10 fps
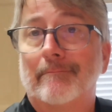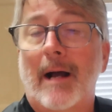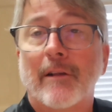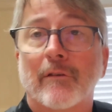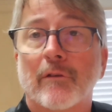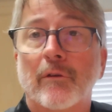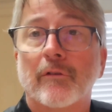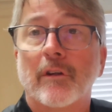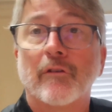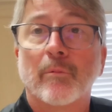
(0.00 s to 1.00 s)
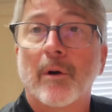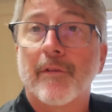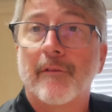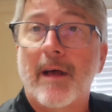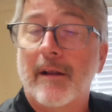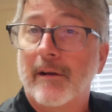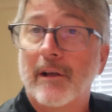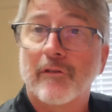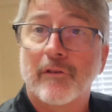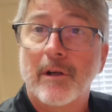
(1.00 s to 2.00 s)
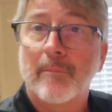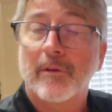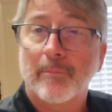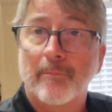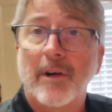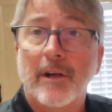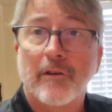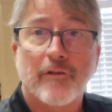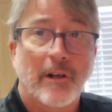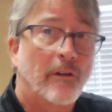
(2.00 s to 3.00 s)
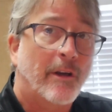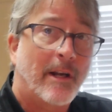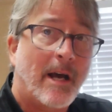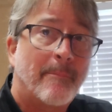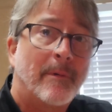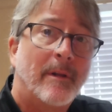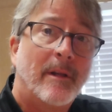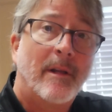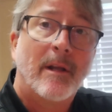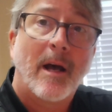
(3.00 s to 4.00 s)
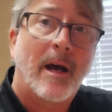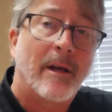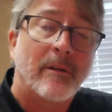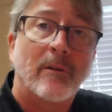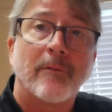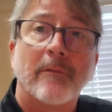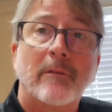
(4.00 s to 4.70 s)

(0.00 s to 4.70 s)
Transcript: my 2 cents worth of that history, but it's very interesting. Look it up. You